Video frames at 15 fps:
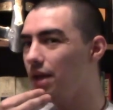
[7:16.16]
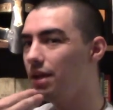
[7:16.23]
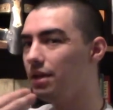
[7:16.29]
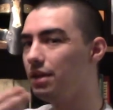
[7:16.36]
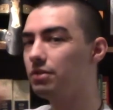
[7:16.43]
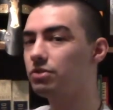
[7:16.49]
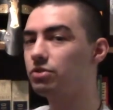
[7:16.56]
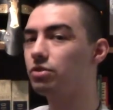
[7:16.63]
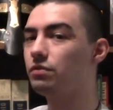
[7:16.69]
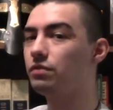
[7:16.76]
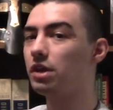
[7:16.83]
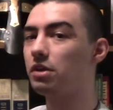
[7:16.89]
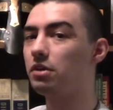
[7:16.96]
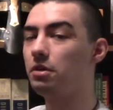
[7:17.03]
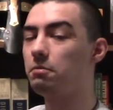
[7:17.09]
Now, in truth,
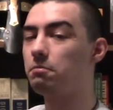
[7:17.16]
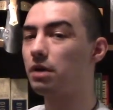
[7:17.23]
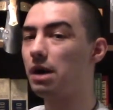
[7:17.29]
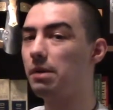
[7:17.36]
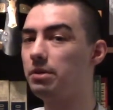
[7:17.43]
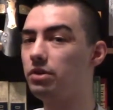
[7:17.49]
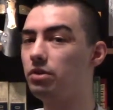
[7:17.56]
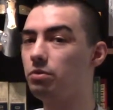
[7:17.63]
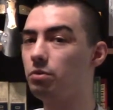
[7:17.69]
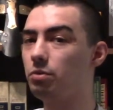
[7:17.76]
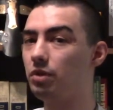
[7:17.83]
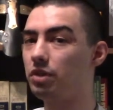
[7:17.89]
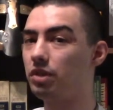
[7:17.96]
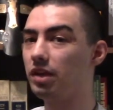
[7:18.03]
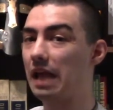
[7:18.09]
they could probably do
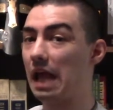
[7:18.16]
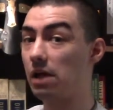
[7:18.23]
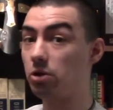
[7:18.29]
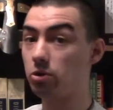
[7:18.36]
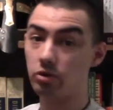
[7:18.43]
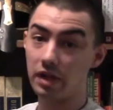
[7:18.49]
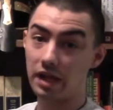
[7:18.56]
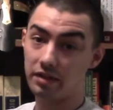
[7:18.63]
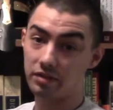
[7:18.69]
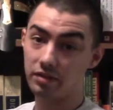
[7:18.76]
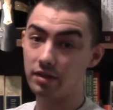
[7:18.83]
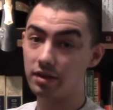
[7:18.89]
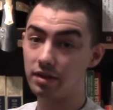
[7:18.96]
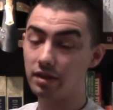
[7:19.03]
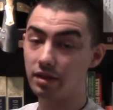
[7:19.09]
what the Galloglass
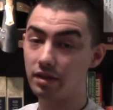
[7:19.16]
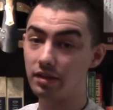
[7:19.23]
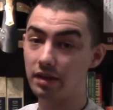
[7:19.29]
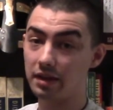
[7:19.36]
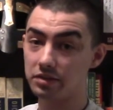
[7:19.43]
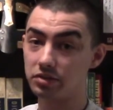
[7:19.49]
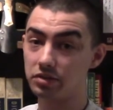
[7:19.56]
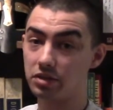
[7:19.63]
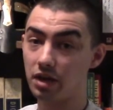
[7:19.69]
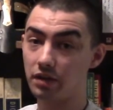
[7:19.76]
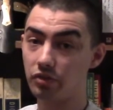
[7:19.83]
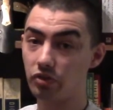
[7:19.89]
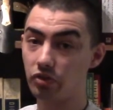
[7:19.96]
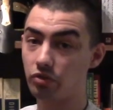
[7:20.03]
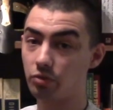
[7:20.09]
did, is actually
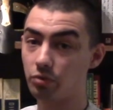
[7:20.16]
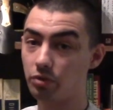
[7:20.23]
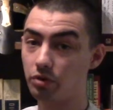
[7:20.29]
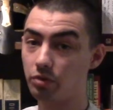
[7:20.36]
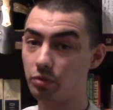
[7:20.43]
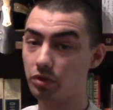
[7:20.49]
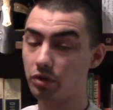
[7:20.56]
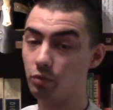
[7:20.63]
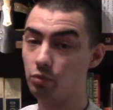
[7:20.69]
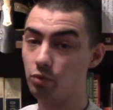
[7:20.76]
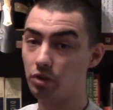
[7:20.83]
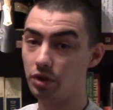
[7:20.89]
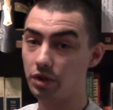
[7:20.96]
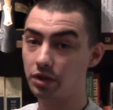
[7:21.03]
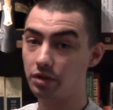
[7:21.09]
cover the sword with a
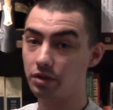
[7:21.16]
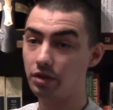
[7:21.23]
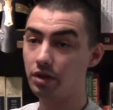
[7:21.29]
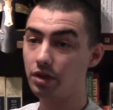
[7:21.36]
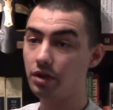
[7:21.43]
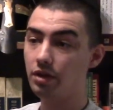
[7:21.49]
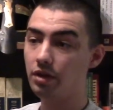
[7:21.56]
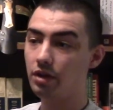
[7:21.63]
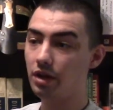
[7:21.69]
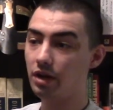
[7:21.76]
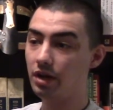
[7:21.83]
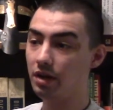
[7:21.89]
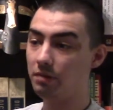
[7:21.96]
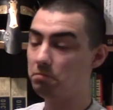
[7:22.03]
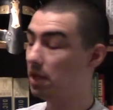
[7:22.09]
woolen
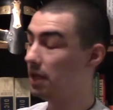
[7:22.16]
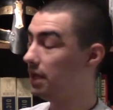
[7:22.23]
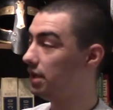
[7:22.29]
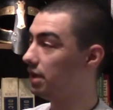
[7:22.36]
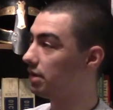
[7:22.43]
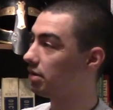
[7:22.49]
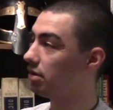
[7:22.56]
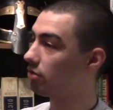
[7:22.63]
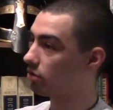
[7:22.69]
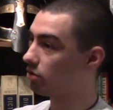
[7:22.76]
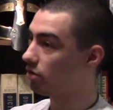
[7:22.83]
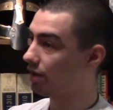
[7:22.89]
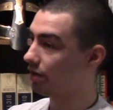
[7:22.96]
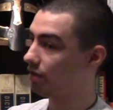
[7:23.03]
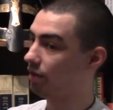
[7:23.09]
blanket
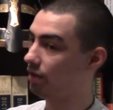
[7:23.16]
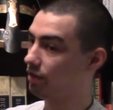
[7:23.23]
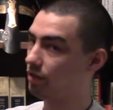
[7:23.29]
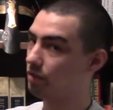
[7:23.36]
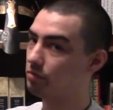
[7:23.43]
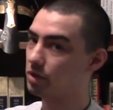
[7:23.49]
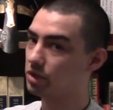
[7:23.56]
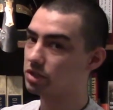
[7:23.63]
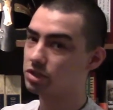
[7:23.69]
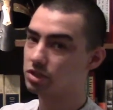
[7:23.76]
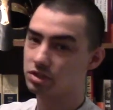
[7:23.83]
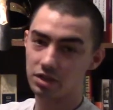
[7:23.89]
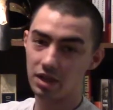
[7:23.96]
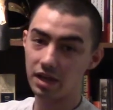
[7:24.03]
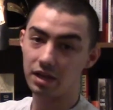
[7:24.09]
across this, in
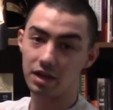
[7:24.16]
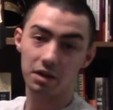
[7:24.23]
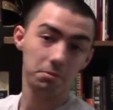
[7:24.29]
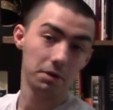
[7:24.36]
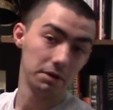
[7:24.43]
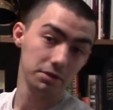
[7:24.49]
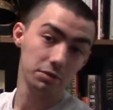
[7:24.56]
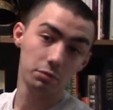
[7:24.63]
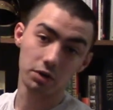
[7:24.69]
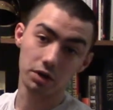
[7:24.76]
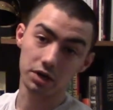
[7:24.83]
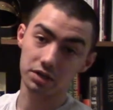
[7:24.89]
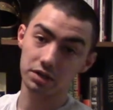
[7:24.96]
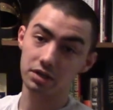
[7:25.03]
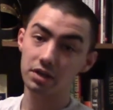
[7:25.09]
which then it could probably
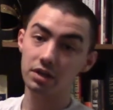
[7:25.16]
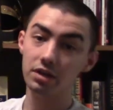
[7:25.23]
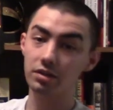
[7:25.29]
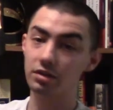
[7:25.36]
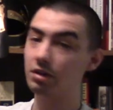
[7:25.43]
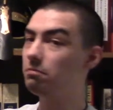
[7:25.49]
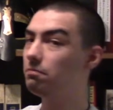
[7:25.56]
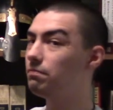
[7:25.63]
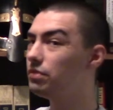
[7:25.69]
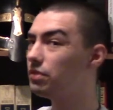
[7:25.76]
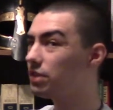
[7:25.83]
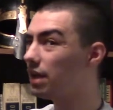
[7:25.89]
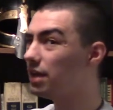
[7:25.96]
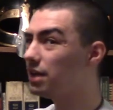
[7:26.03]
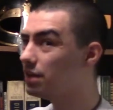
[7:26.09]
work. So,
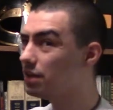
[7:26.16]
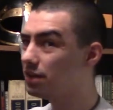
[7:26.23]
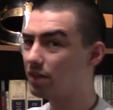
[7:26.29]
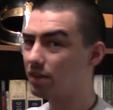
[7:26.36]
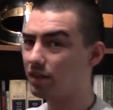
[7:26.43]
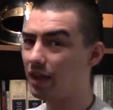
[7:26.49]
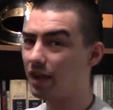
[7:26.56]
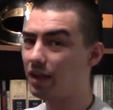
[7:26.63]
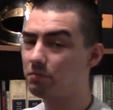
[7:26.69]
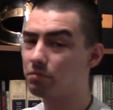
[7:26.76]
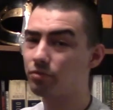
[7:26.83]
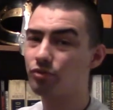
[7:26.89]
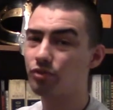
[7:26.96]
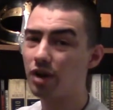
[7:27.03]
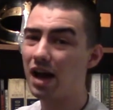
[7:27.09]
technically, this can
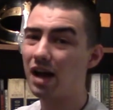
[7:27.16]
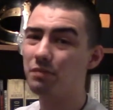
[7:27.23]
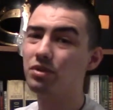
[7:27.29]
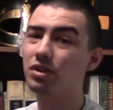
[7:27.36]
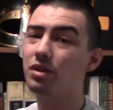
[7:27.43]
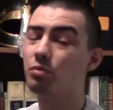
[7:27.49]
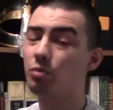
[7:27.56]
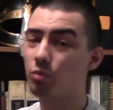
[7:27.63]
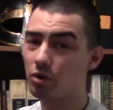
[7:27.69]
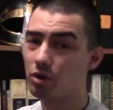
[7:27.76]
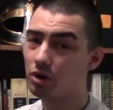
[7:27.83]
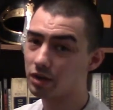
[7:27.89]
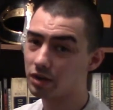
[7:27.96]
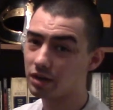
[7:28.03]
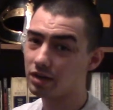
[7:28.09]
probably
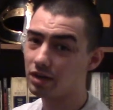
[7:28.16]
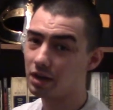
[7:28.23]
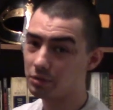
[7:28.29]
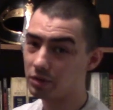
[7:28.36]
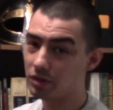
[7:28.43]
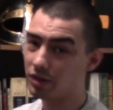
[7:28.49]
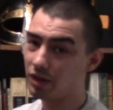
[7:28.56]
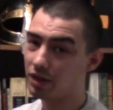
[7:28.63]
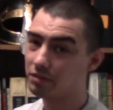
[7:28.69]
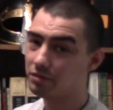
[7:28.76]
work, I want to say.